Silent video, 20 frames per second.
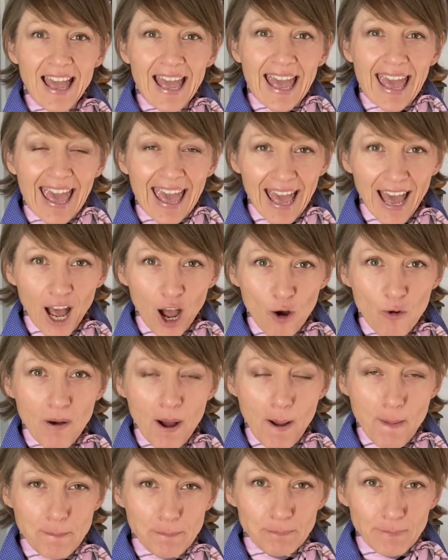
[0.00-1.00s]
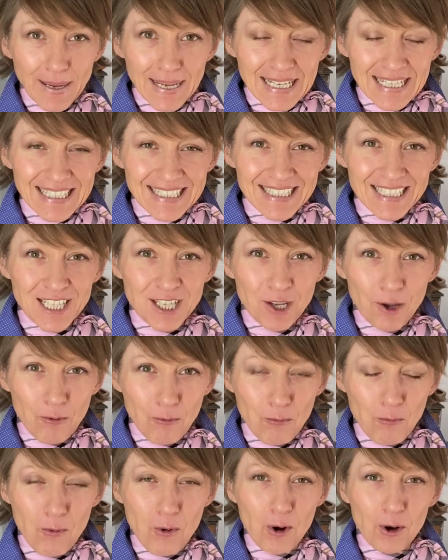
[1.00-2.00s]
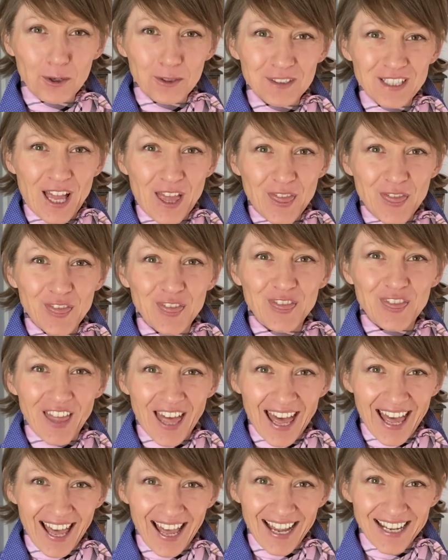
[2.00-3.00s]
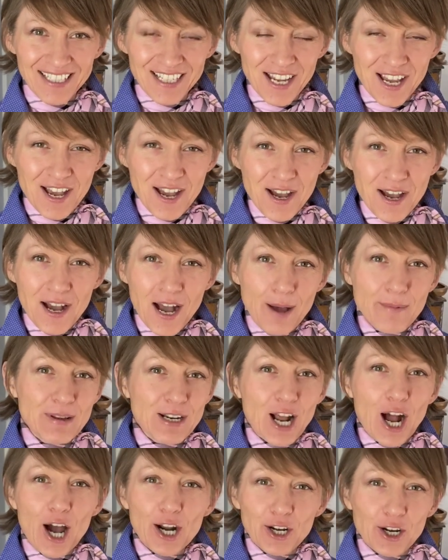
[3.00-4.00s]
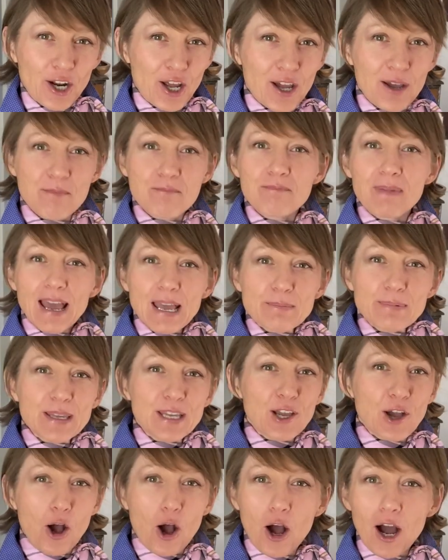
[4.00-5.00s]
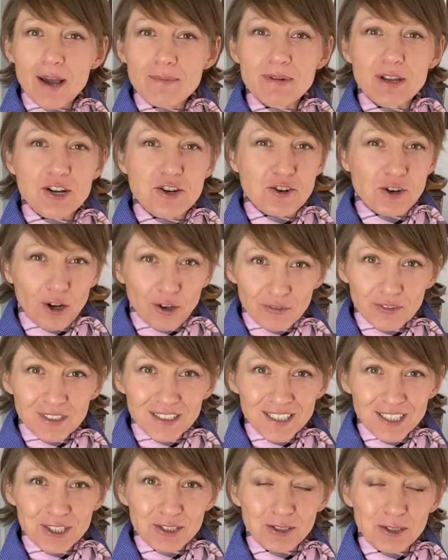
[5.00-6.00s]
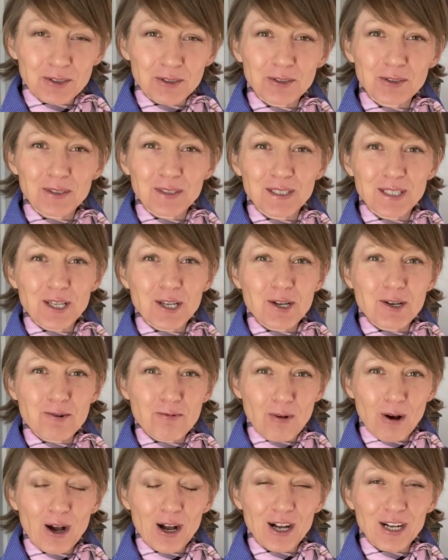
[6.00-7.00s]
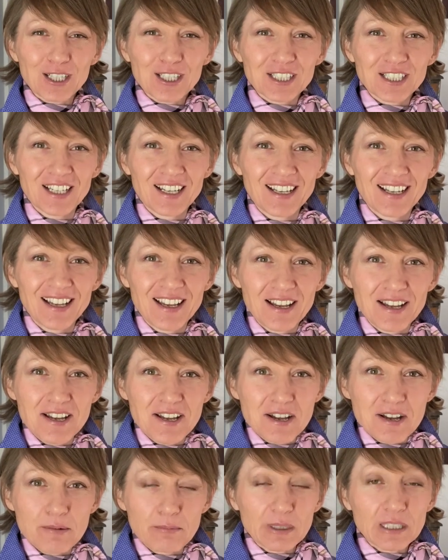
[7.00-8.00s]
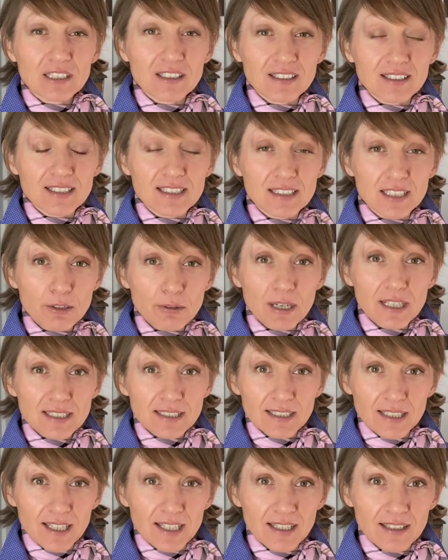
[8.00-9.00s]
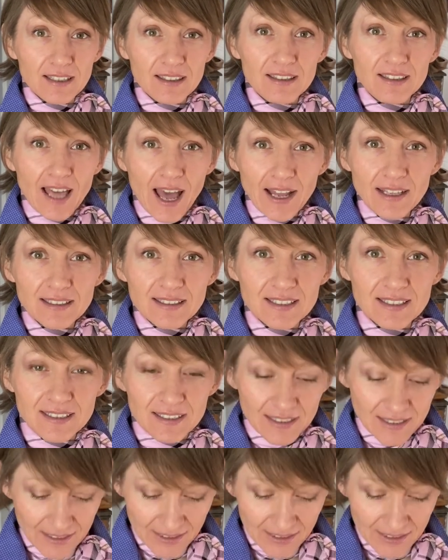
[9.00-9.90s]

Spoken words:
How amazing was that? I mean, I don't know, maybe I'm a novice to using gouache, but seriously, that's